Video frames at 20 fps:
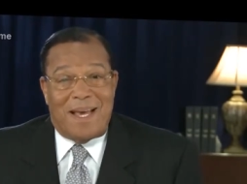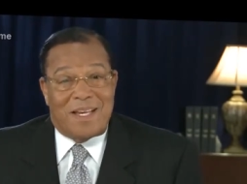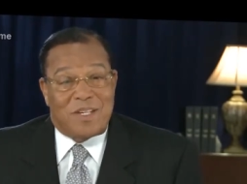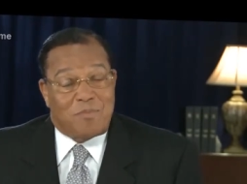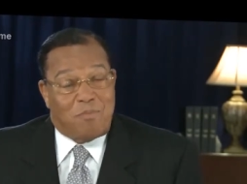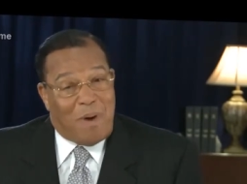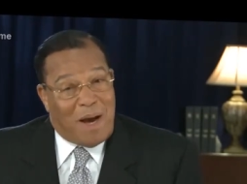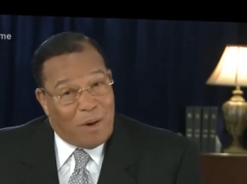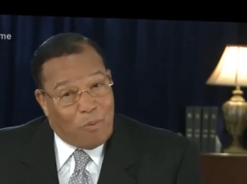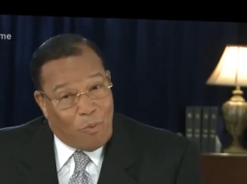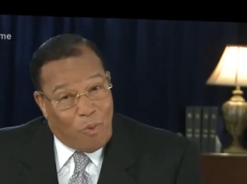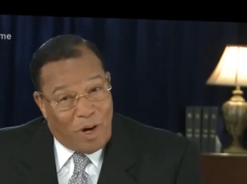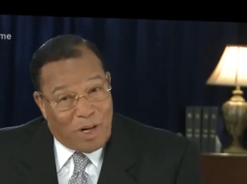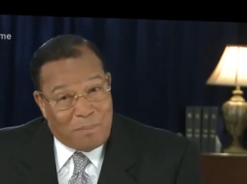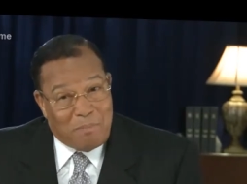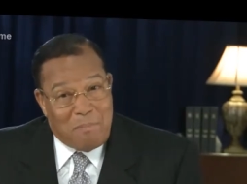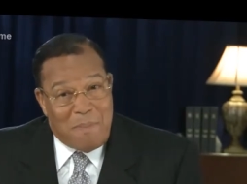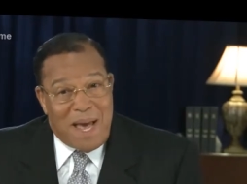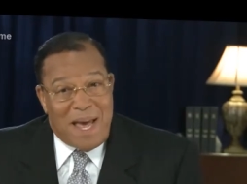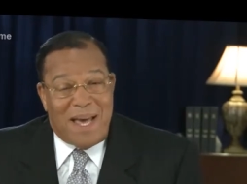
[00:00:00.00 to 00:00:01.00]
as by
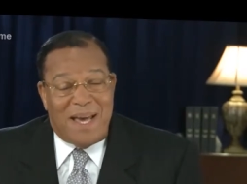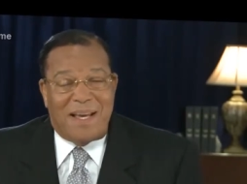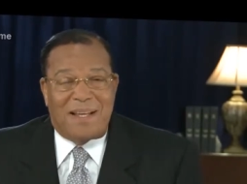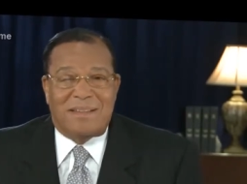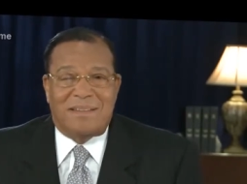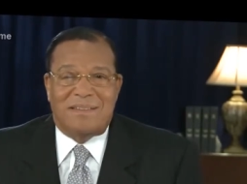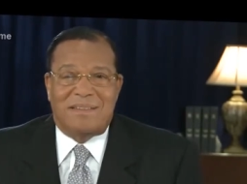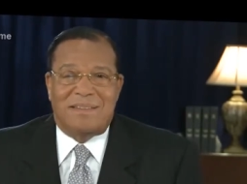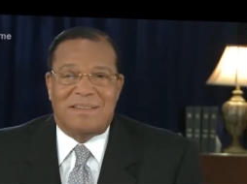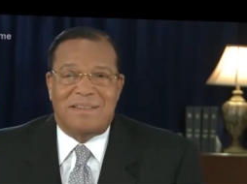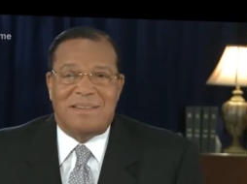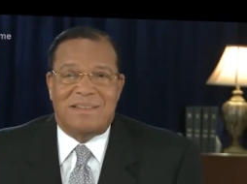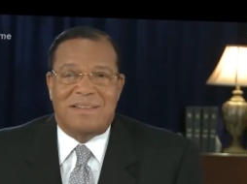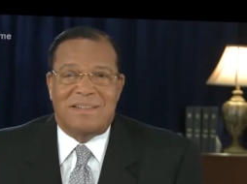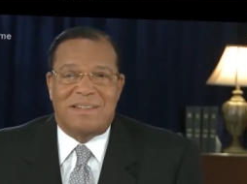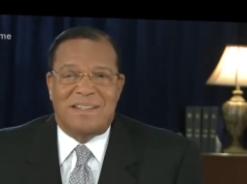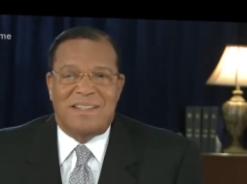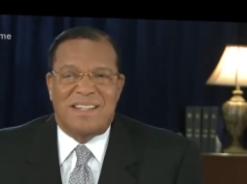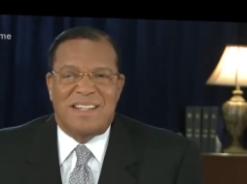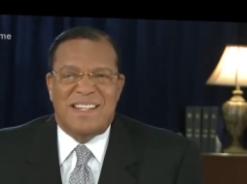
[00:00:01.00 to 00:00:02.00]
one man
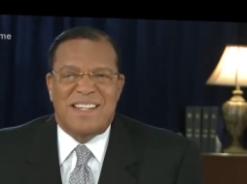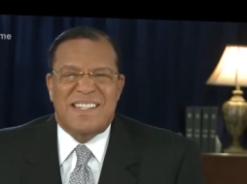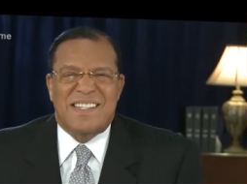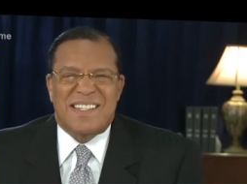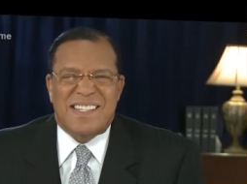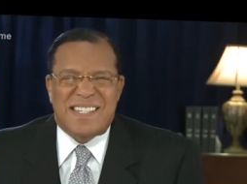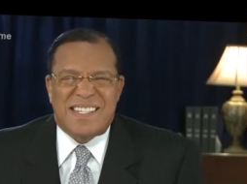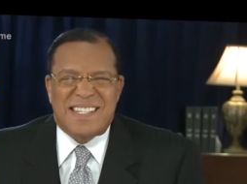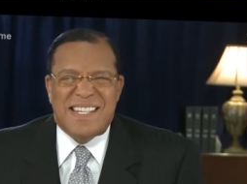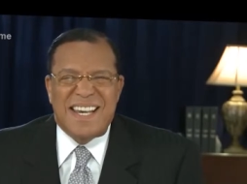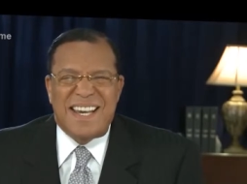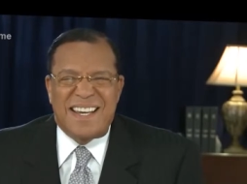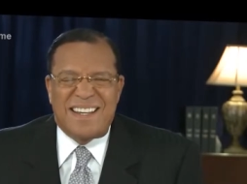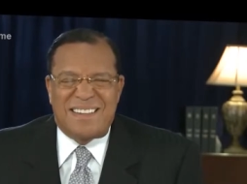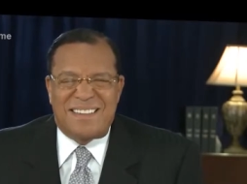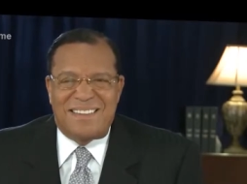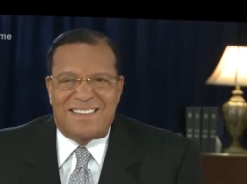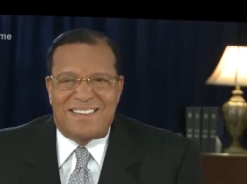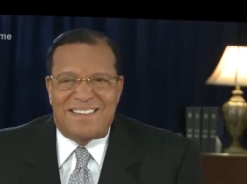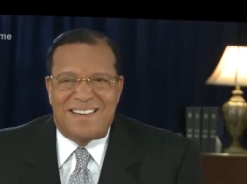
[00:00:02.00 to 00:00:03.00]

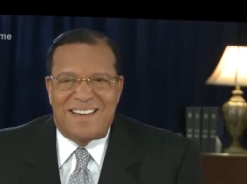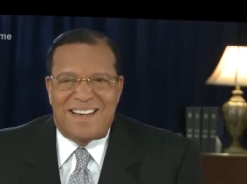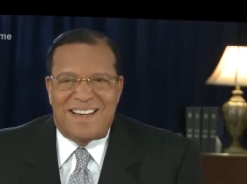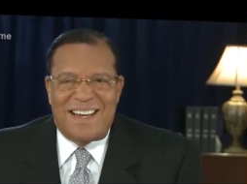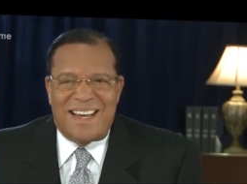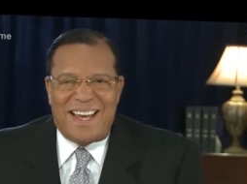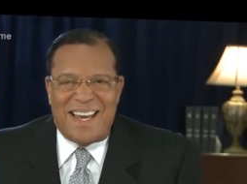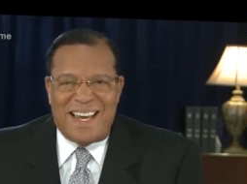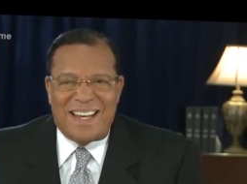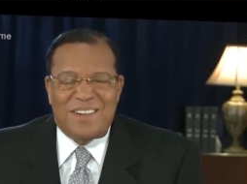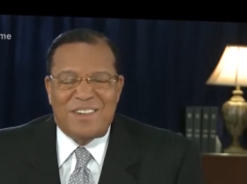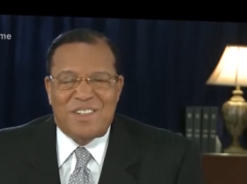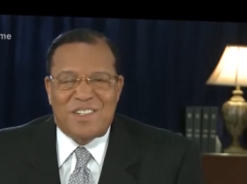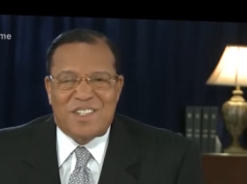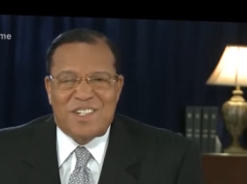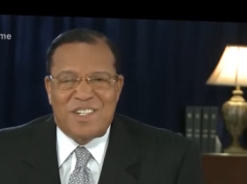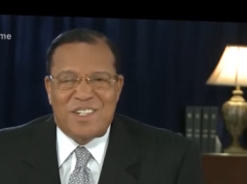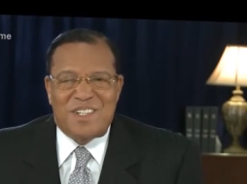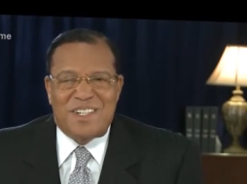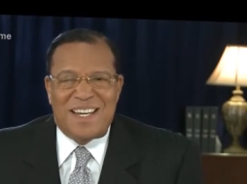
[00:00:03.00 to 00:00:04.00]
sin
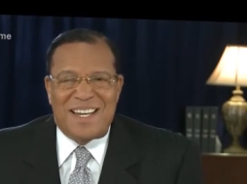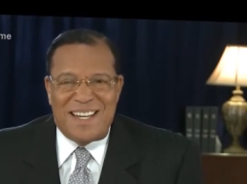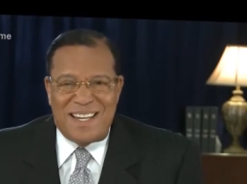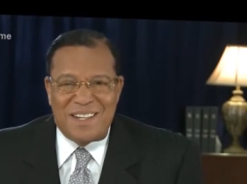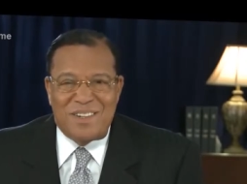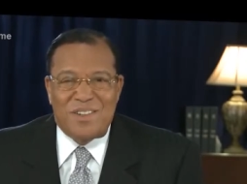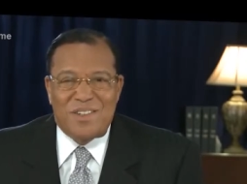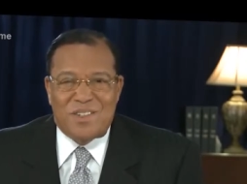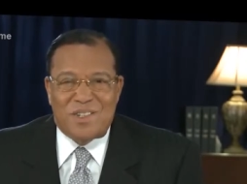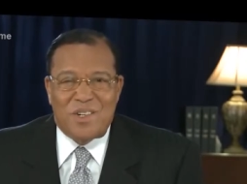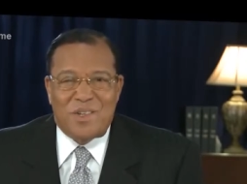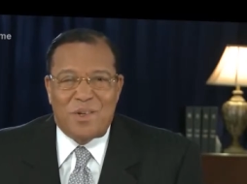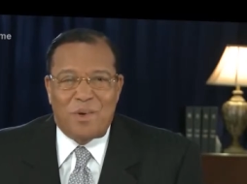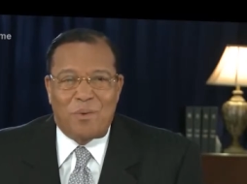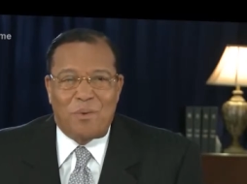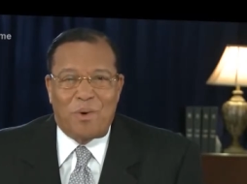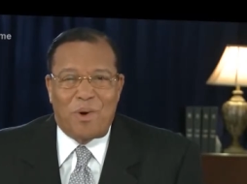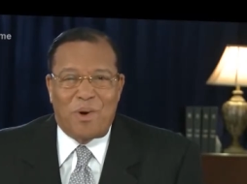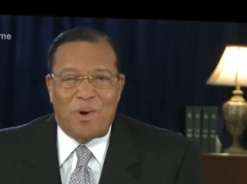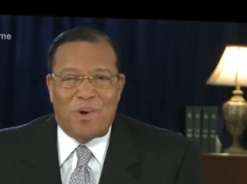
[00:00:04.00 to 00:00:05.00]
entered into
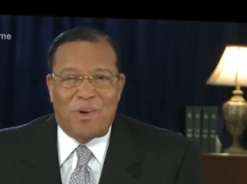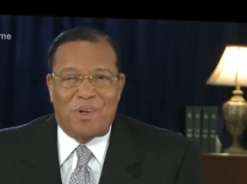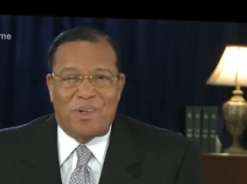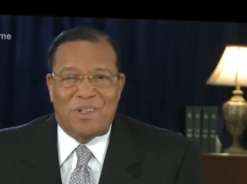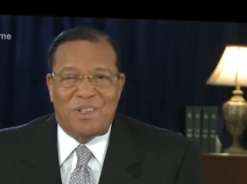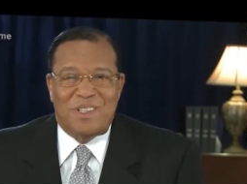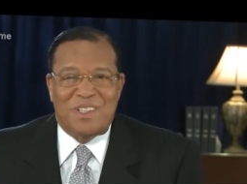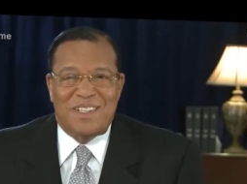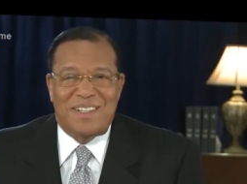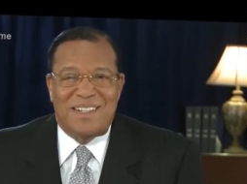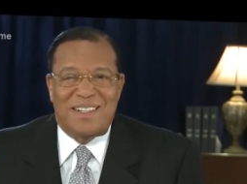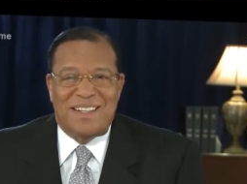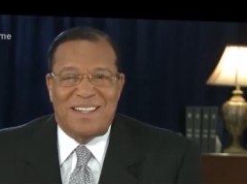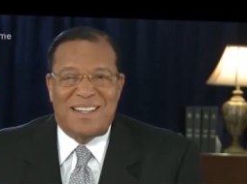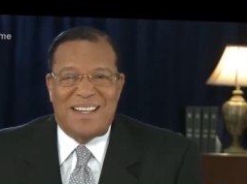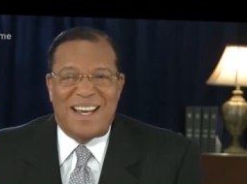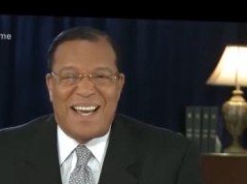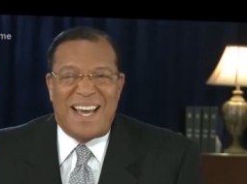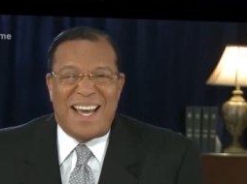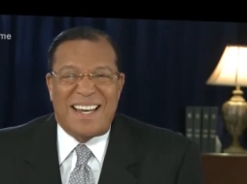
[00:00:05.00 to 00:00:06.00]
the world,
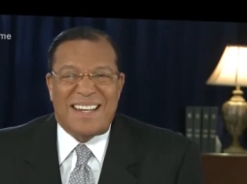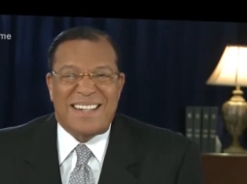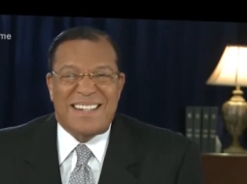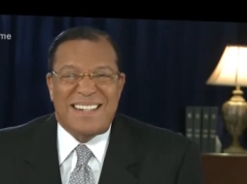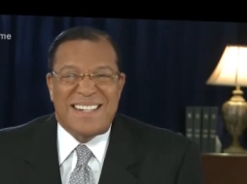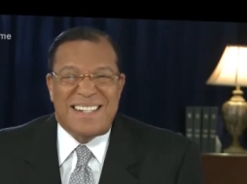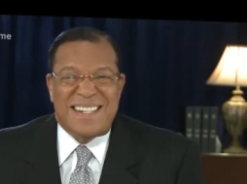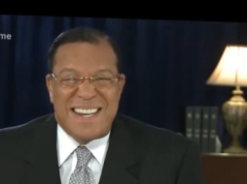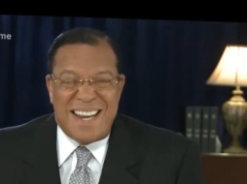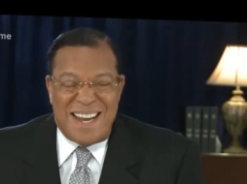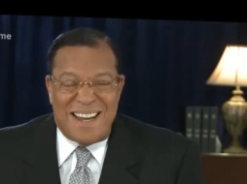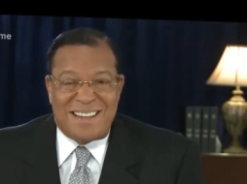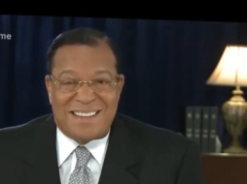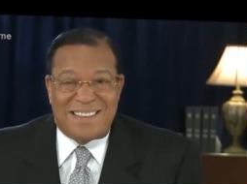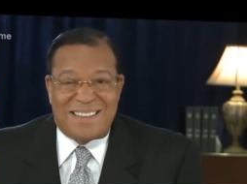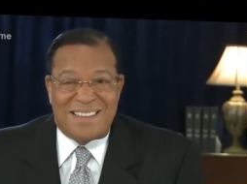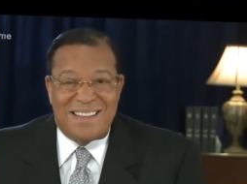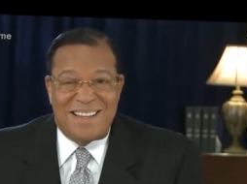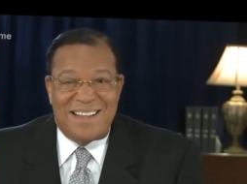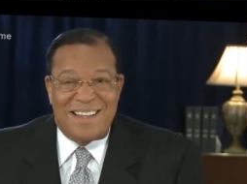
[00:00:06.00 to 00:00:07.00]
and
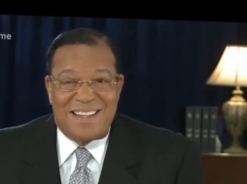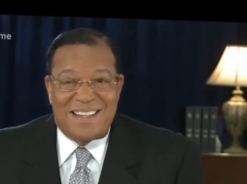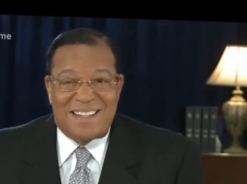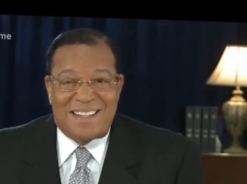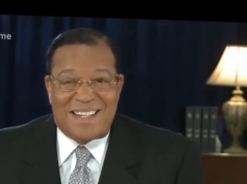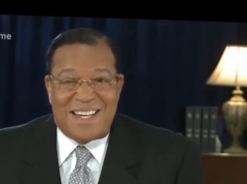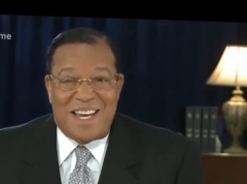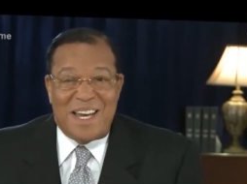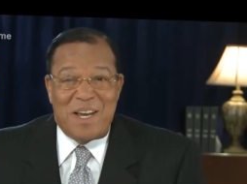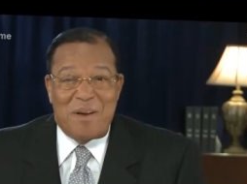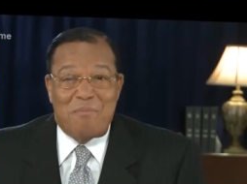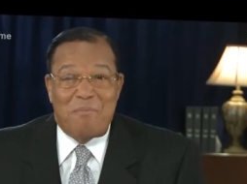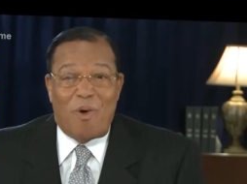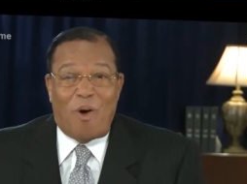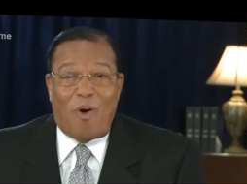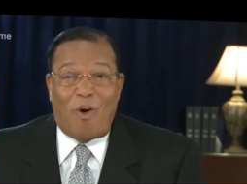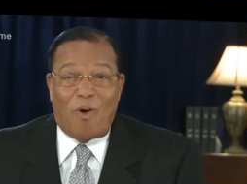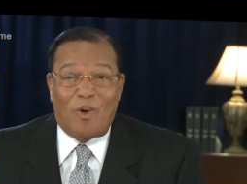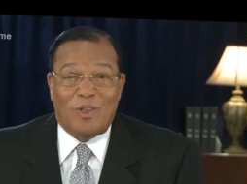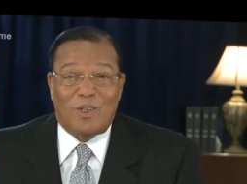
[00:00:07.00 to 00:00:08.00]
death
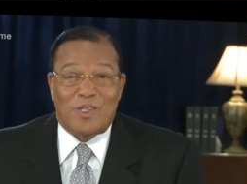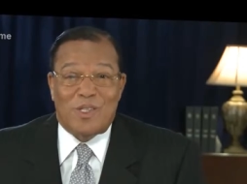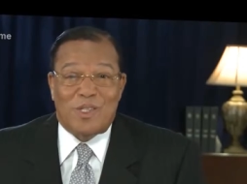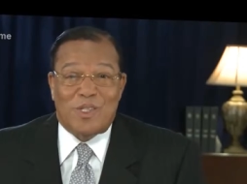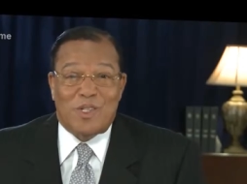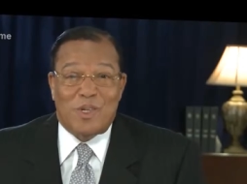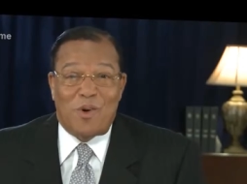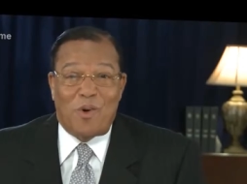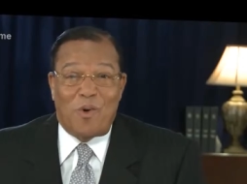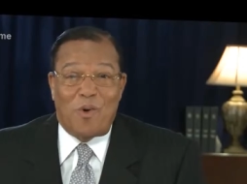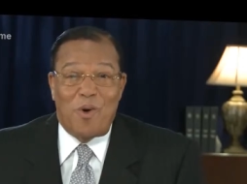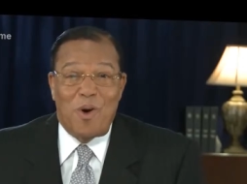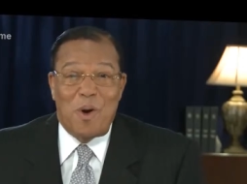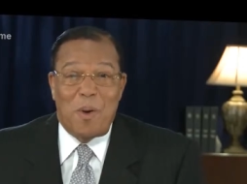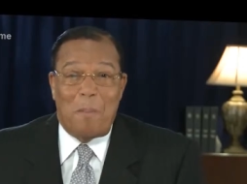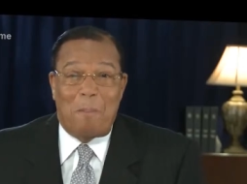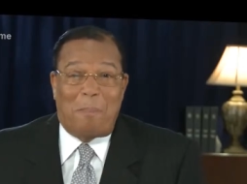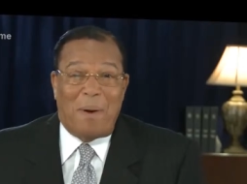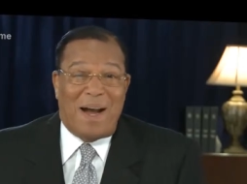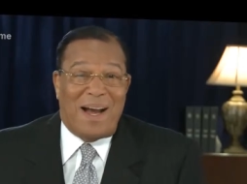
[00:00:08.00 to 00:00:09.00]
came also
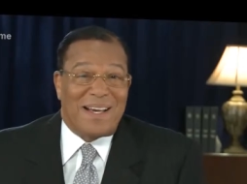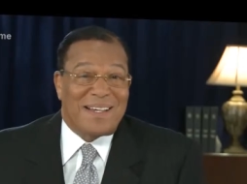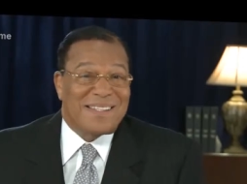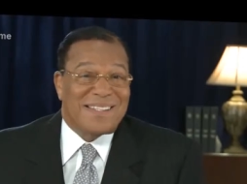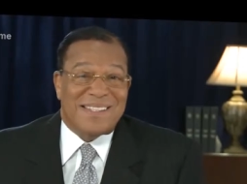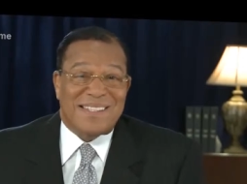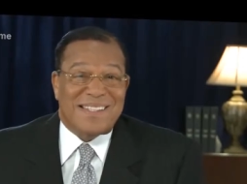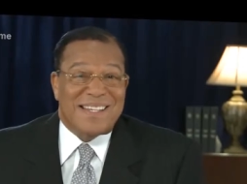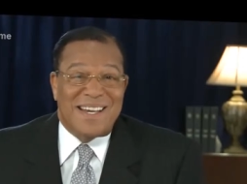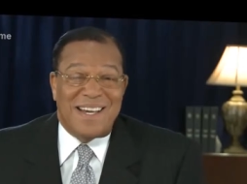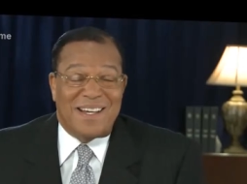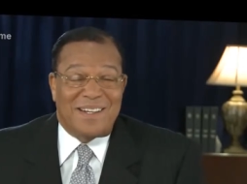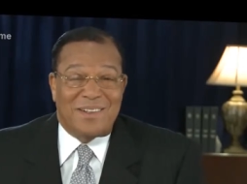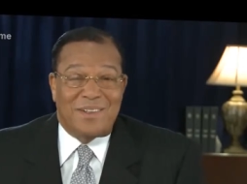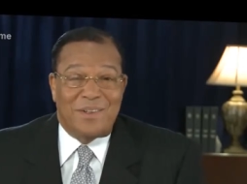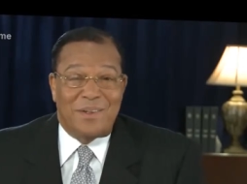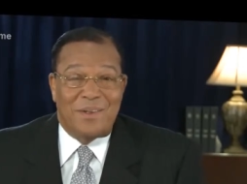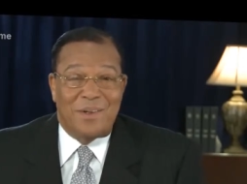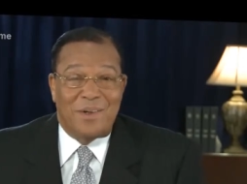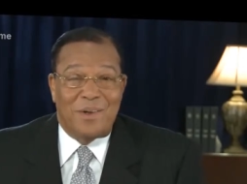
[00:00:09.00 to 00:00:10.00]
by
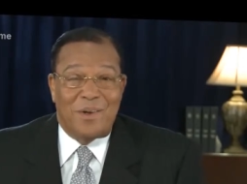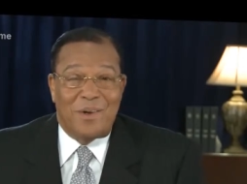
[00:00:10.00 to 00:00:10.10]
sin.